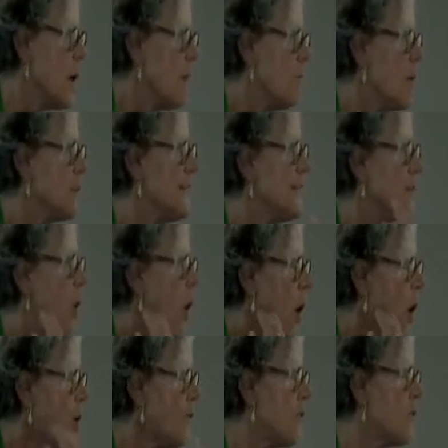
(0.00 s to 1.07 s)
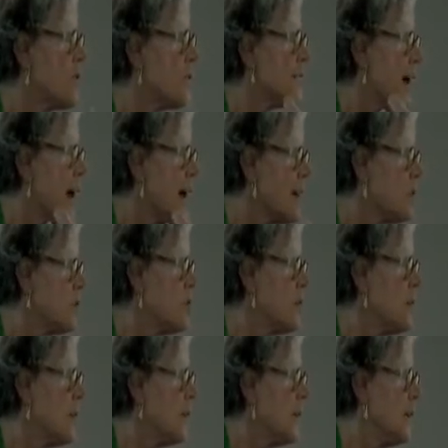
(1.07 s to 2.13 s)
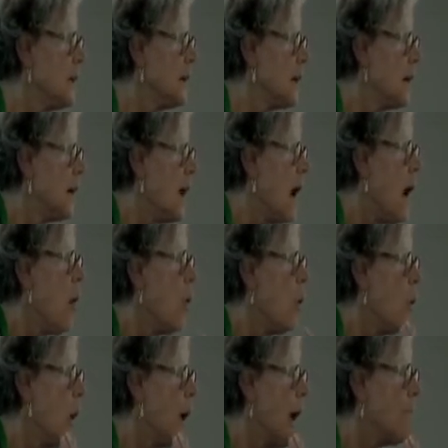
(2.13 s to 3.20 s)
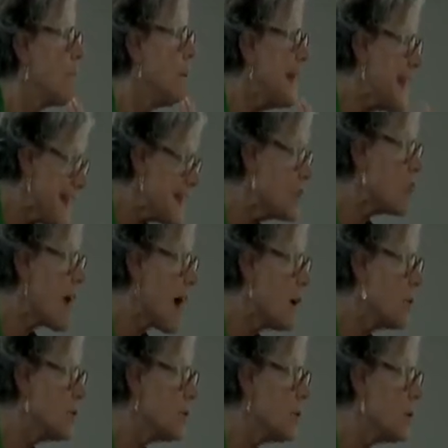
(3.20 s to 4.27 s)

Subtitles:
but it offers actually a playground,